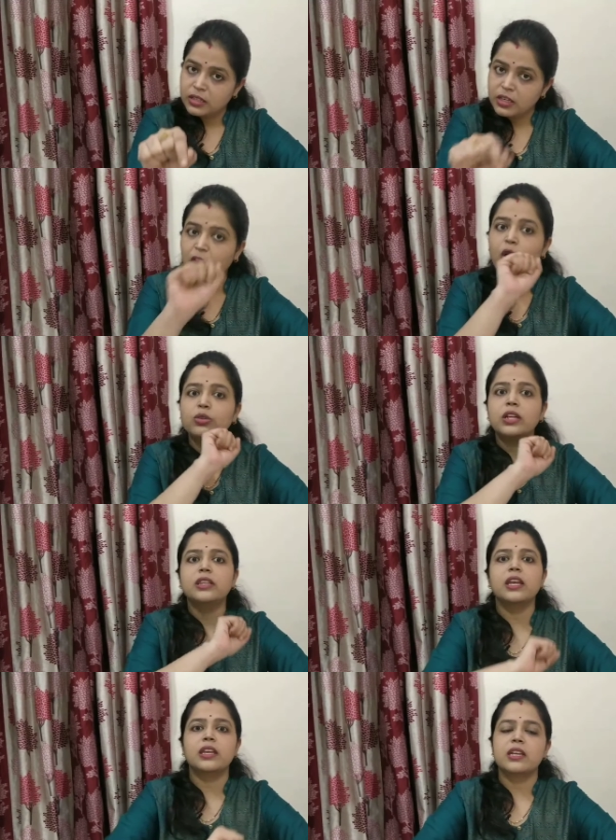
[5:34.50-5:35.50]
Now the
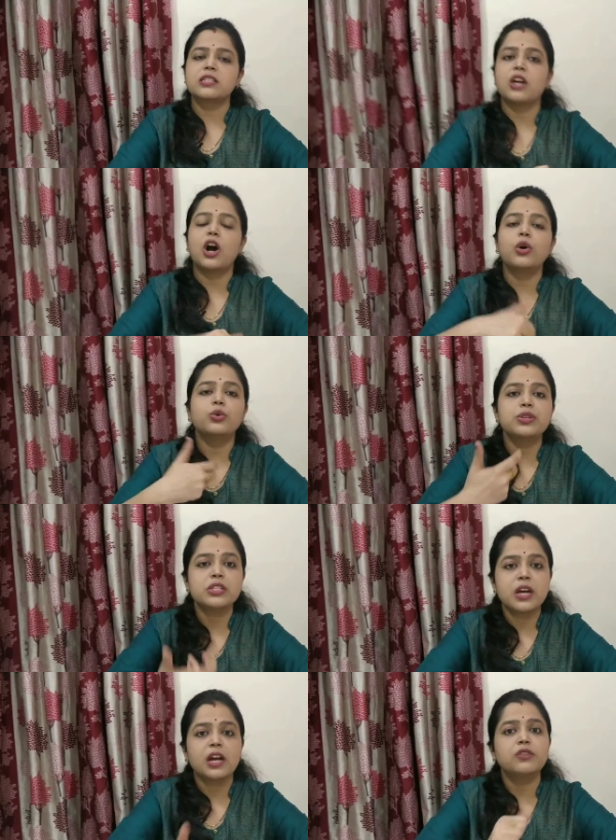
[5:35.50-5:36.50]
thing is how to
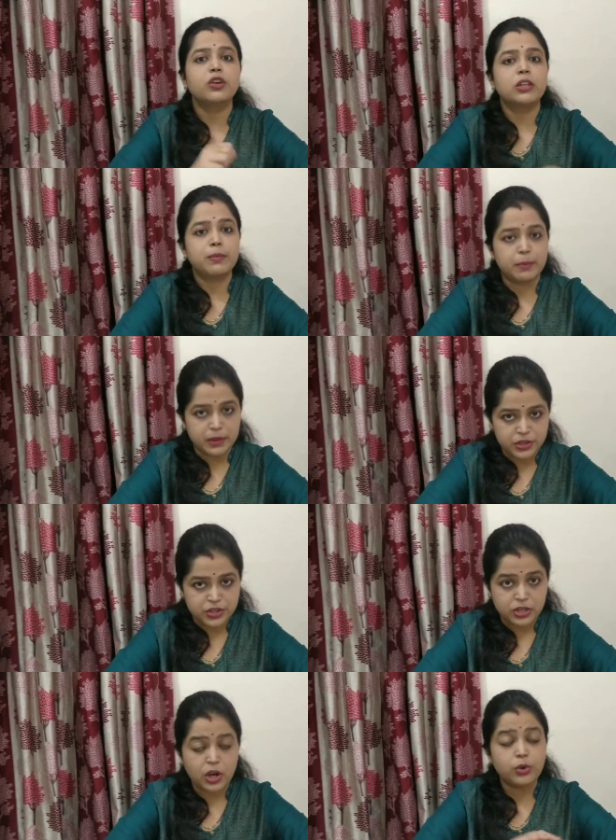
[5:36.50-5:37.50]
start for the
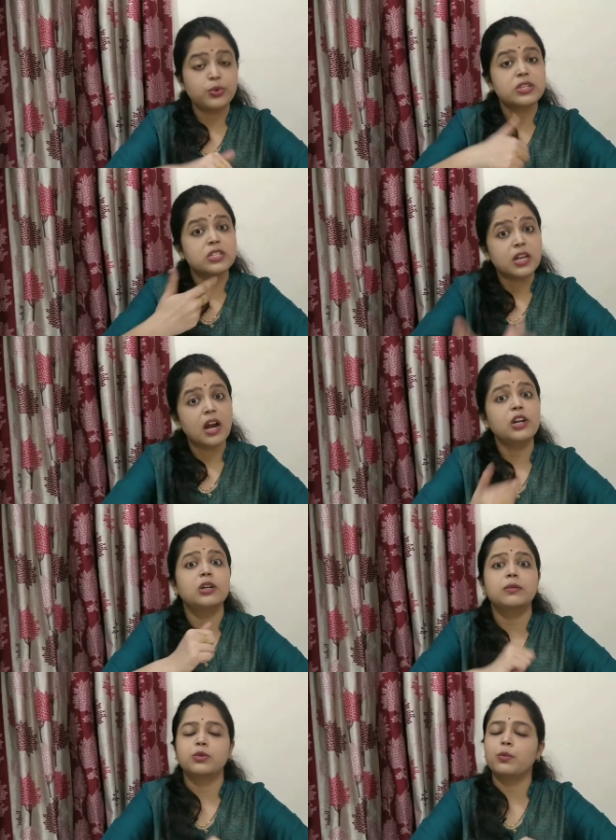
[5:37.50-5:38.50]
preparation, how to start
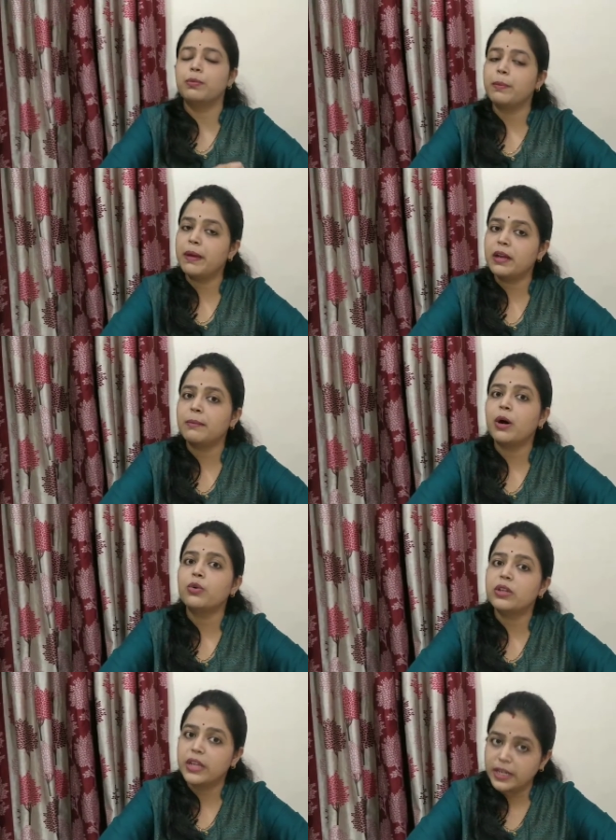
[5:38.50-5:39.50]
to prepare
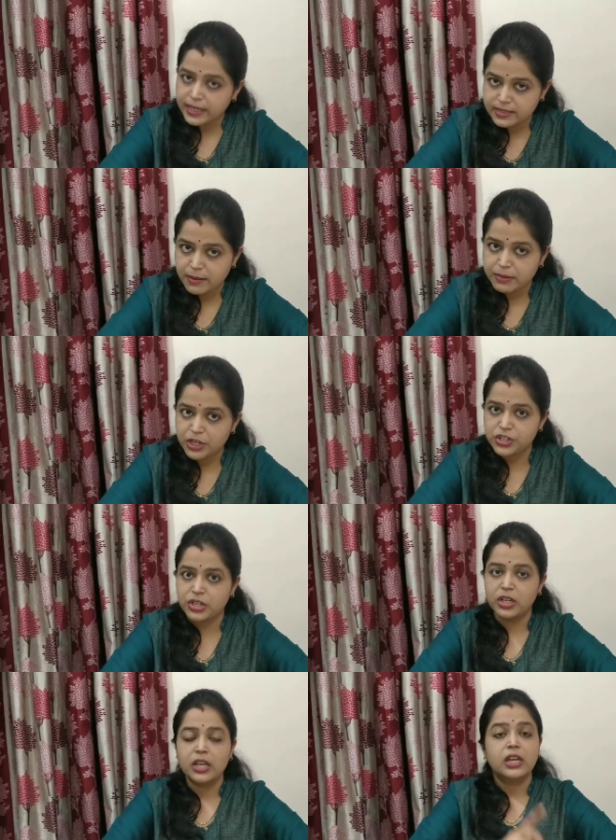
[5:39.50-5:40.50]
about GATE
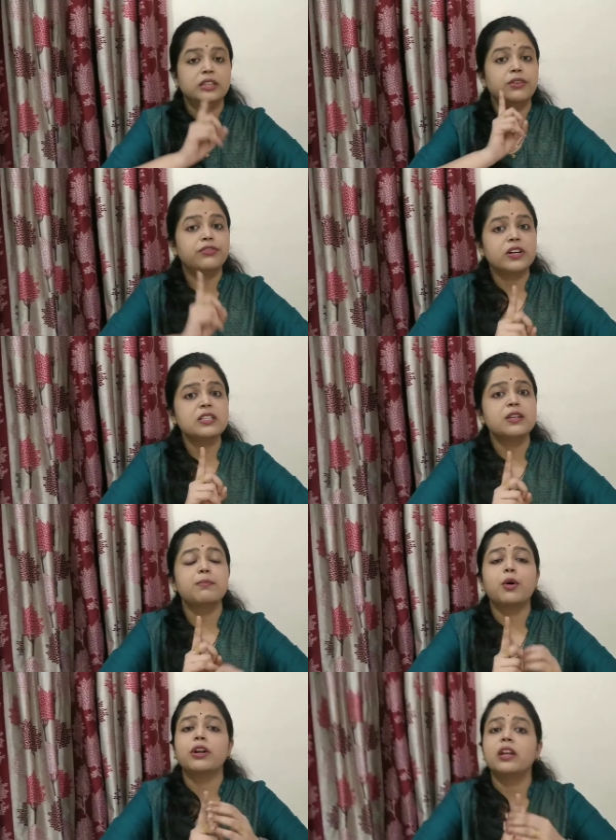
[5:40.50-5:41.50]
examination. The first
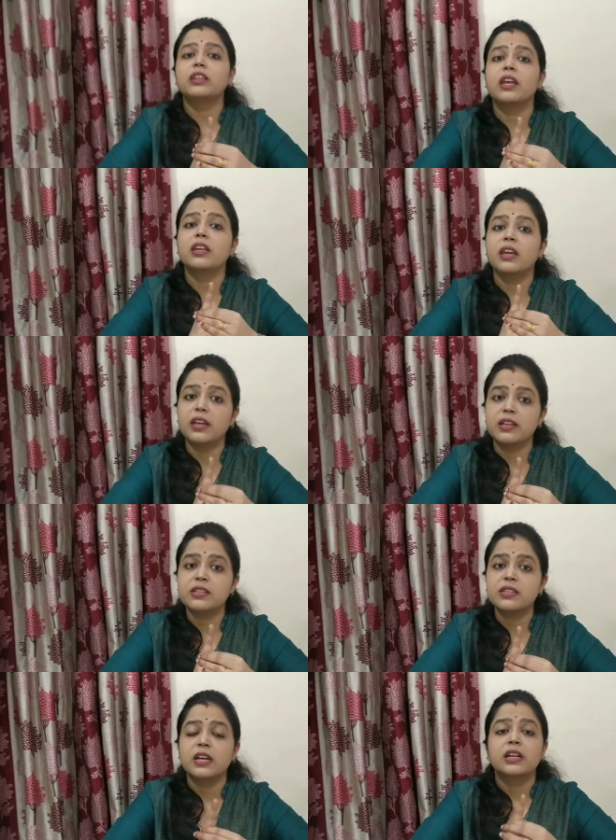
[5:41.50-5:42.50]
important thing
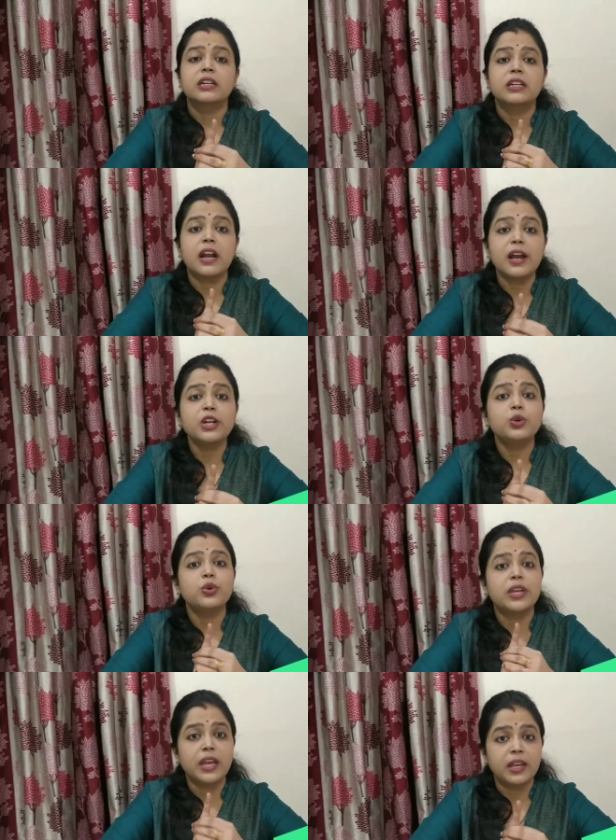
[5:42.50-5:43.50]
is try
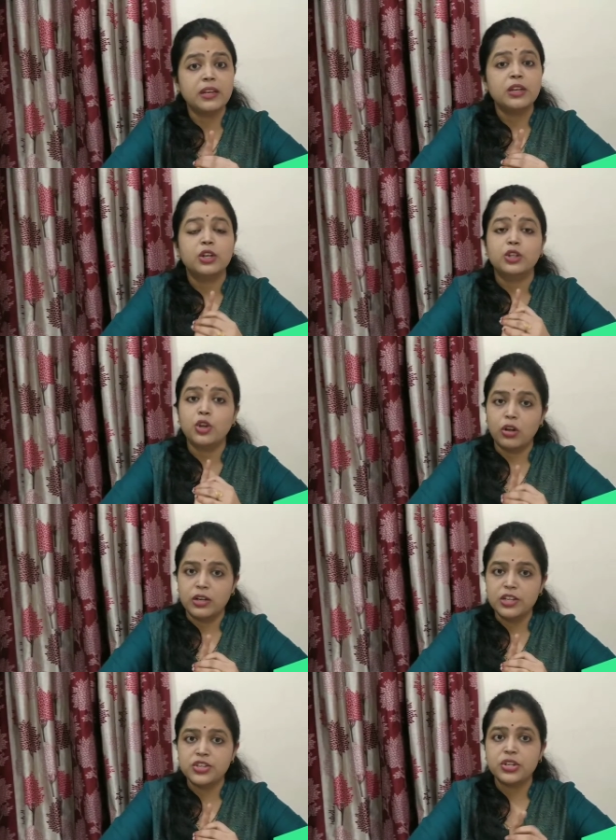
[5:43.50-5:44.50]
to gain
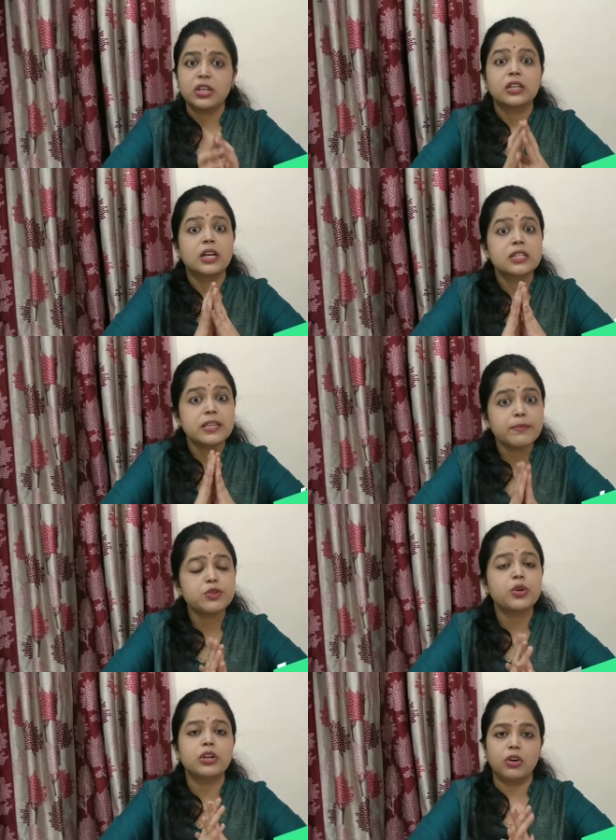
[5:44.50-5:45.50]
knowledge,
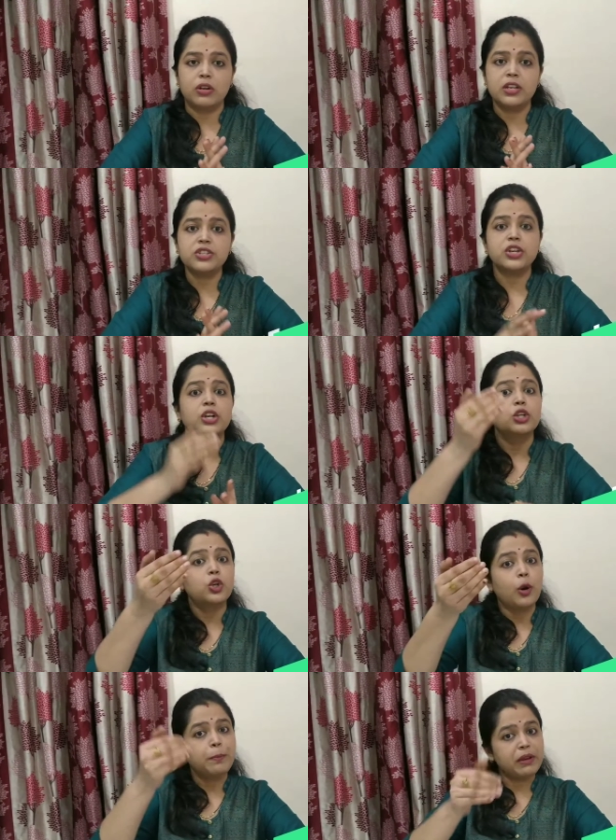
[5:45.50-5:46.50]
conceptual knowledge,
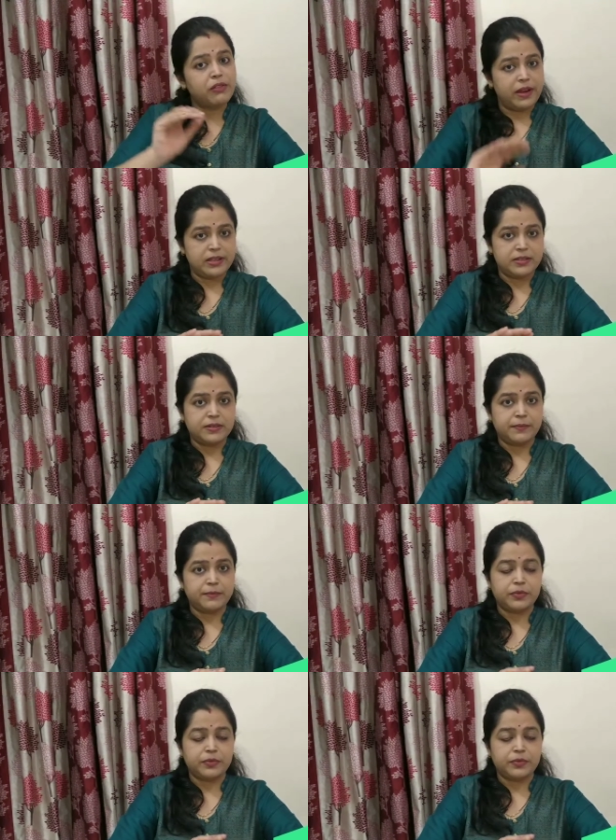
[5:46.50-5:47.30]
topic wise.